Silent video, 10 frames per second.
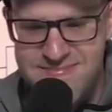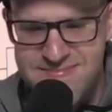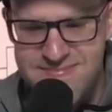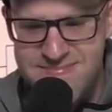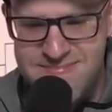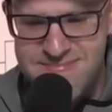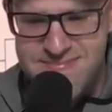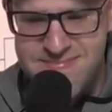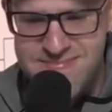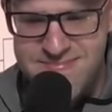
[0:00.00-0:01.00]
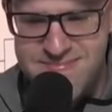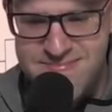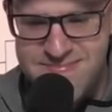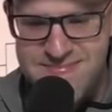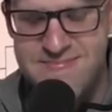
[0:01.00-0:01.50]

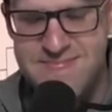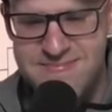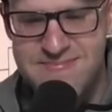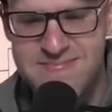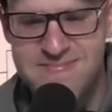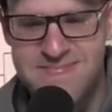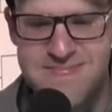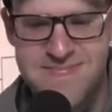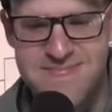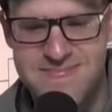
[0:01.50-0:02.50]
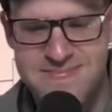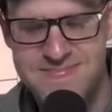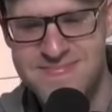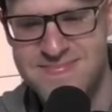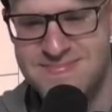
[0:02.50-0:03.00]

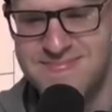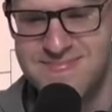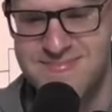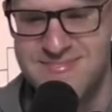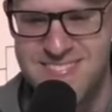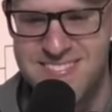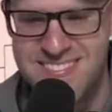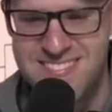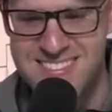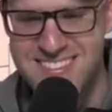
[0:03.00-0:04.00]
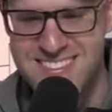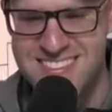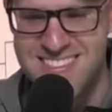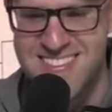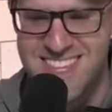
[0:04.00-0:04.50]

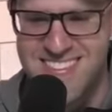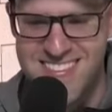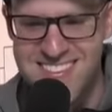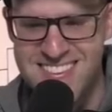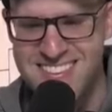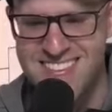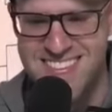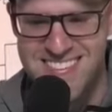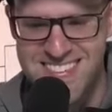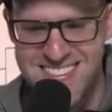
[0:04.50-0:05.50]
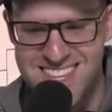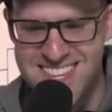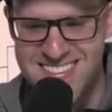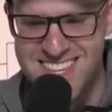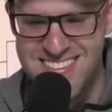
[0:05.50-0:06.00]

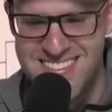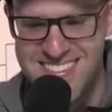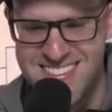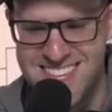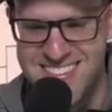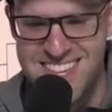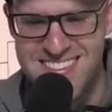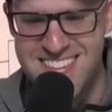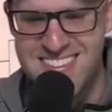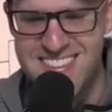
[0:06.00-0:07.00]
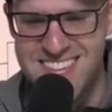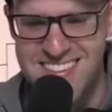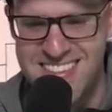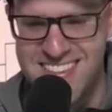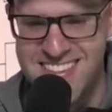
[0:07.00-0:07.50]

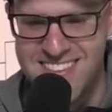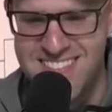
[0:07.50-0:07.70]
The person shown says nothing.